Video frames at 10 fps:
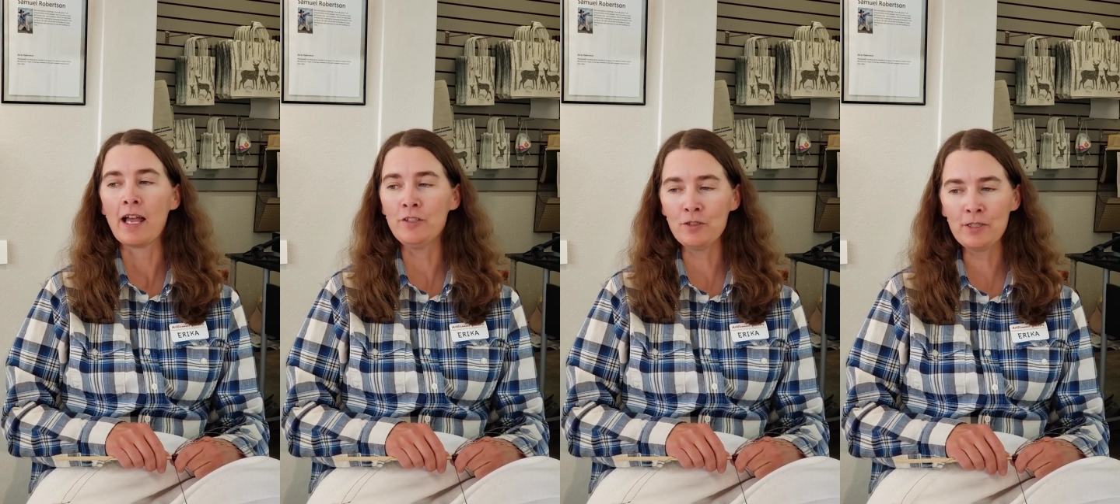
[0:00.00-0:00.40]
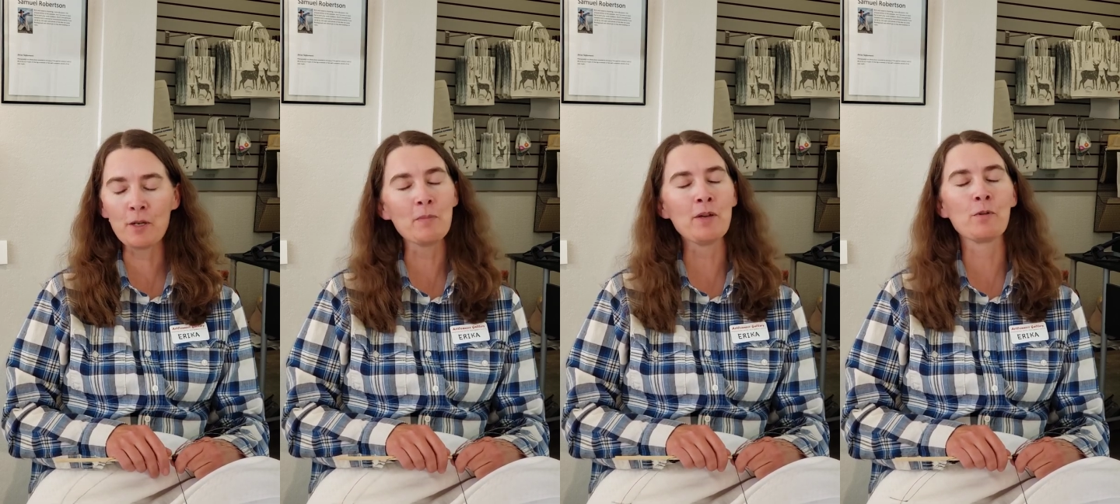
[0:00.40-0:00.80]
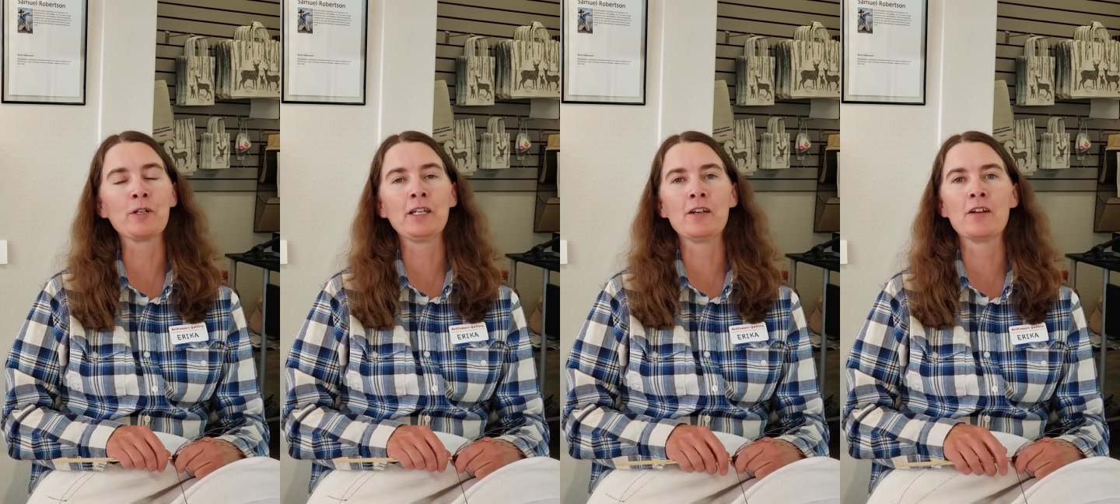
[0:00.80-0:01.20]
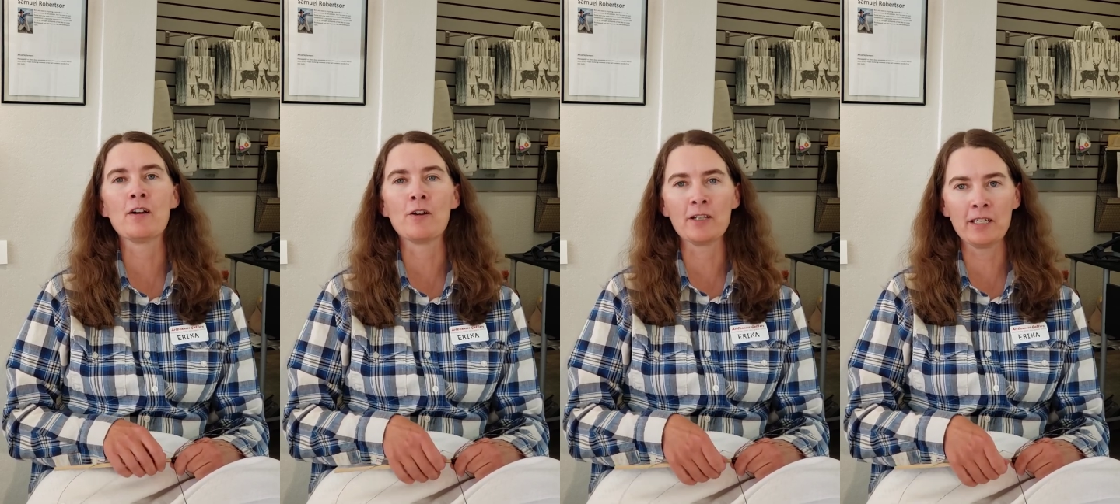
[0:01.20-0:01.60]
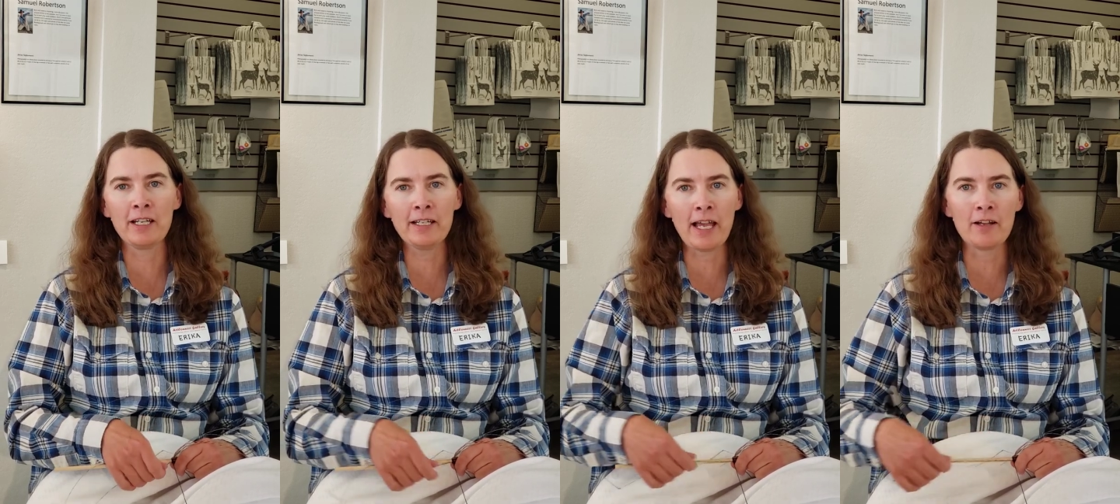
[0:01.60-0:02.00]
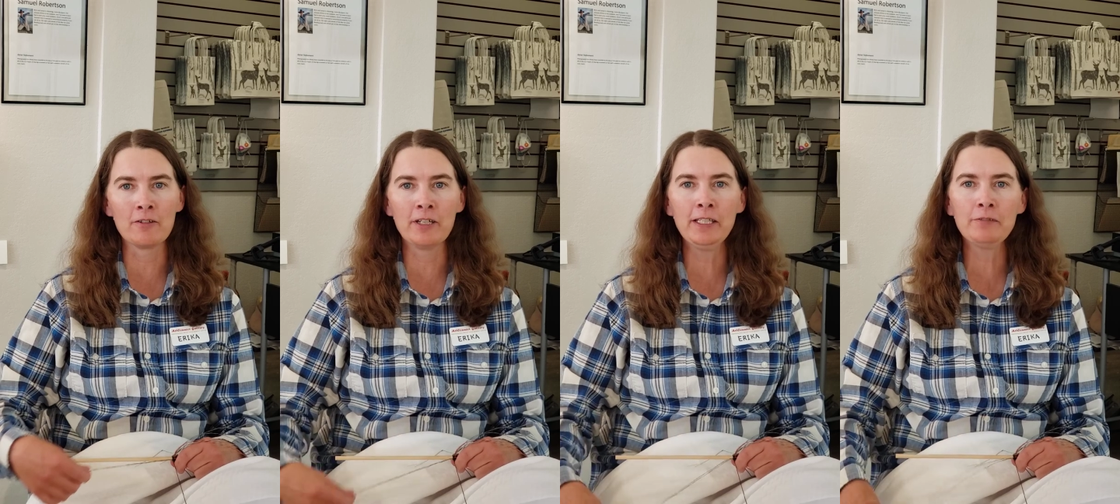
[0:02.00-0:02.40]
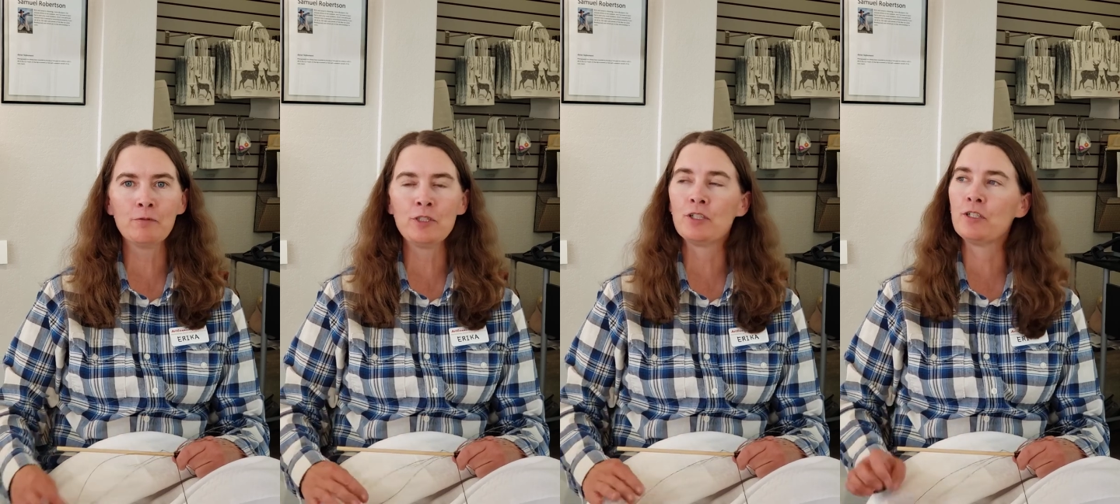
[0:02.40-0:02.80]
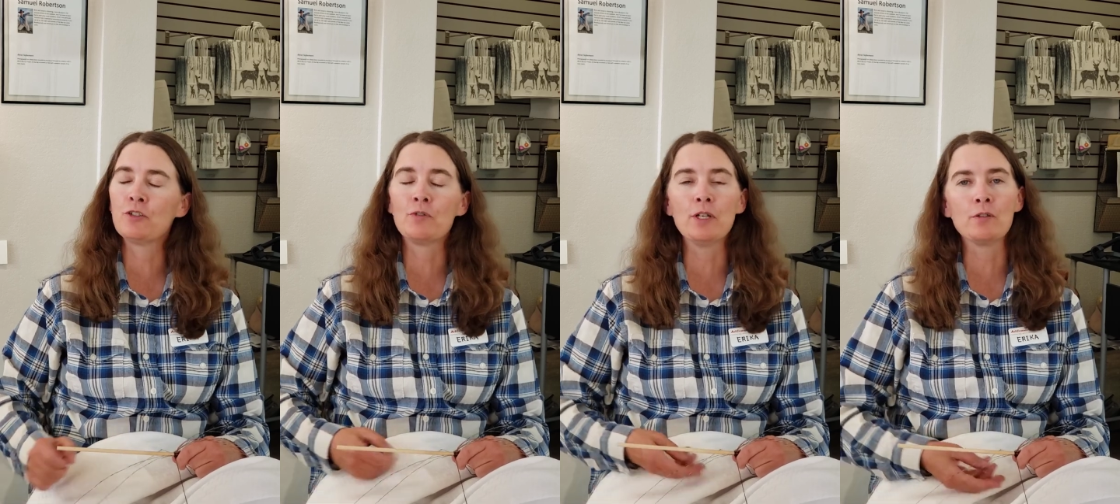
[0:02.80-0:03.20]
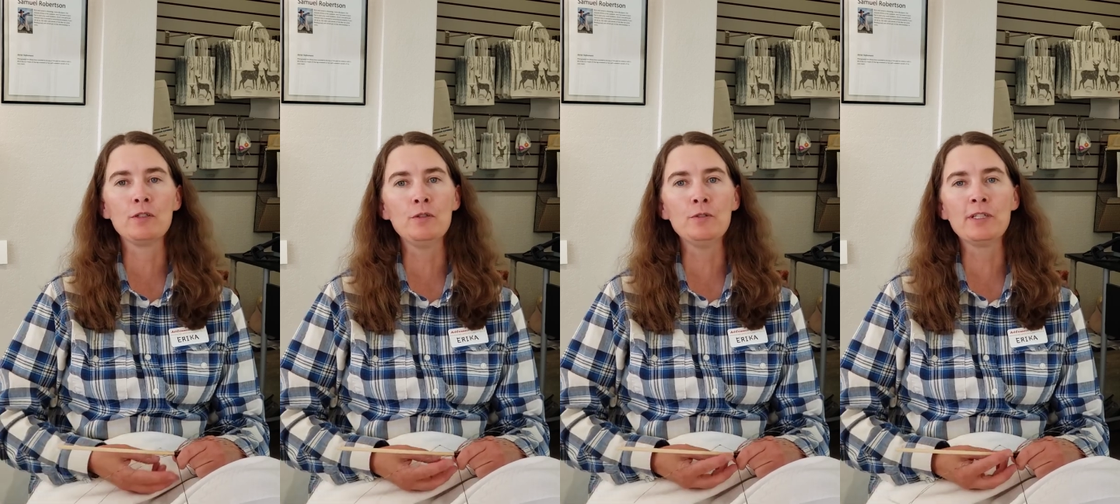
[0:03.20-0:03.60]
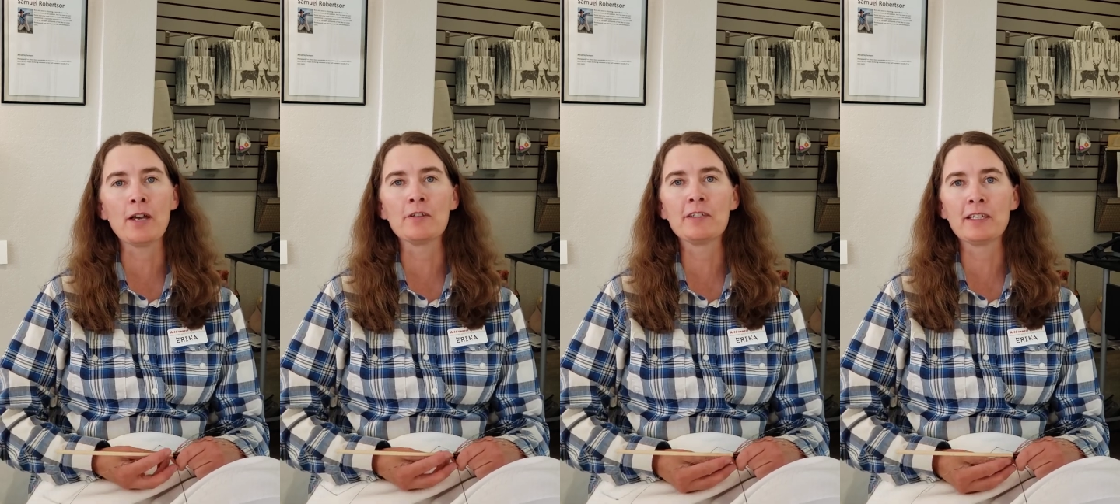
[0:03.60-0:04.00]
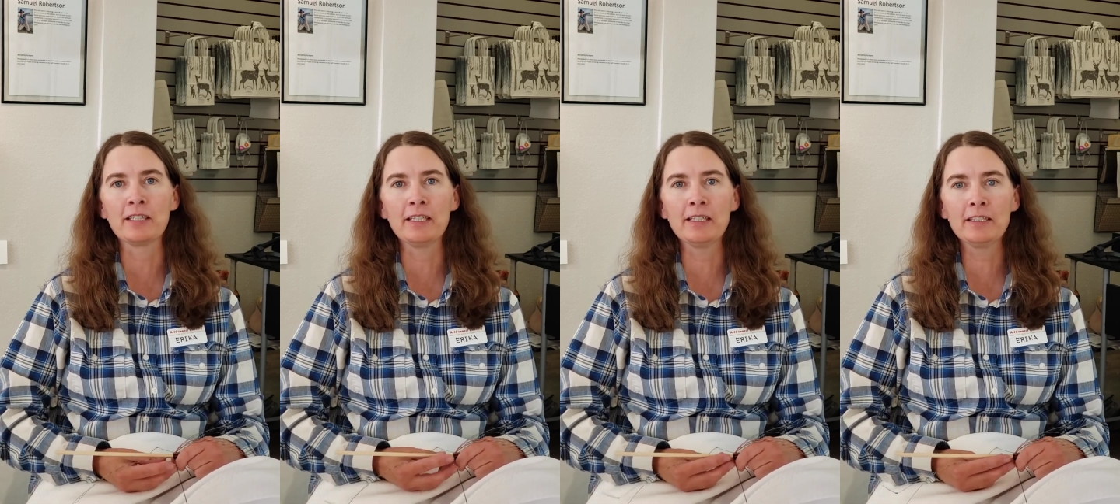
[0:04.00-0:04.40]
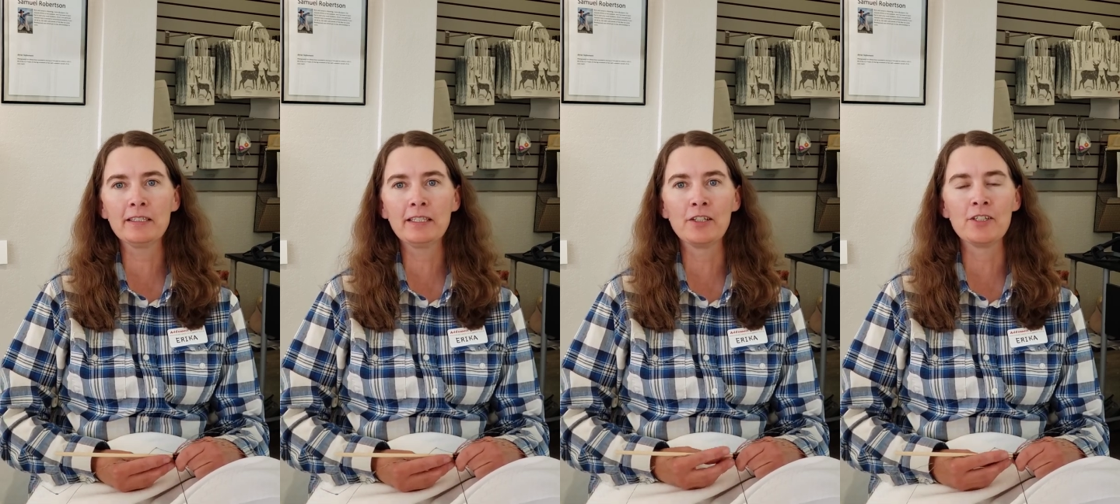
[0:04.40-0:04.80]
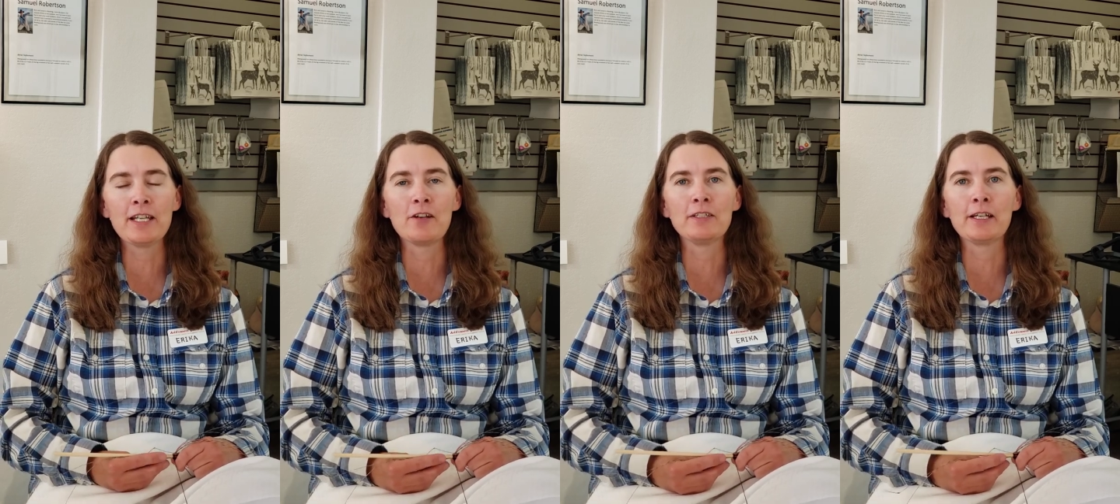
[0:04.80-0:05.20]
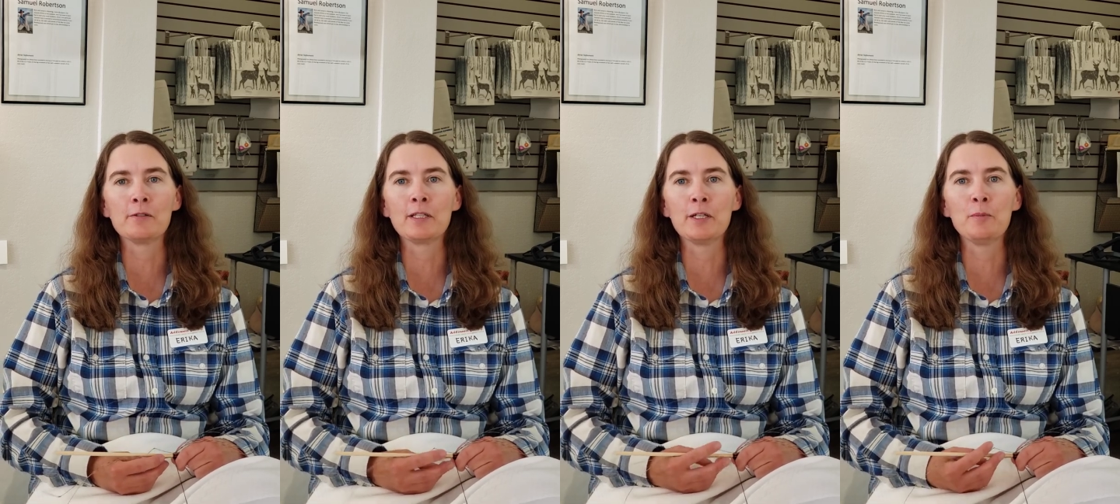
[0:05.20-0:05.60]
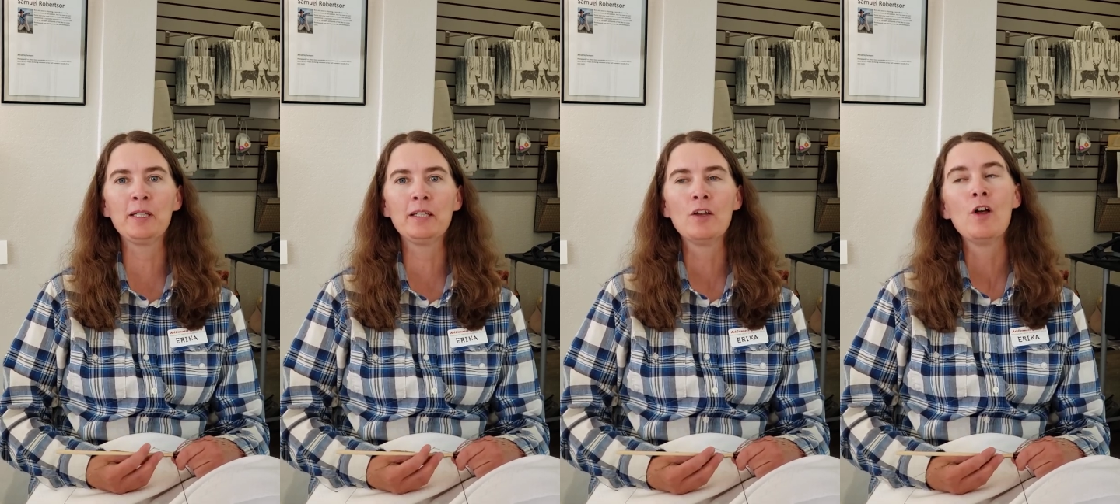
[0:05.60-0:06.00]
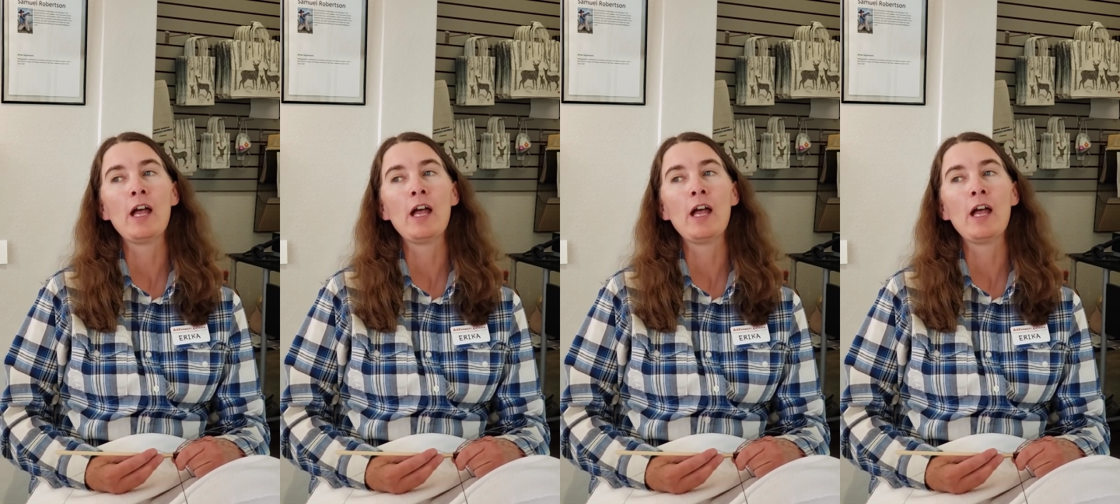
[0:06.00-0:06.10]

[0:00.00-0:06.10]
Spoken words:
I do sell my work here at Art Connect Gallery, which is 302 South 2nd here in downtown Laramie,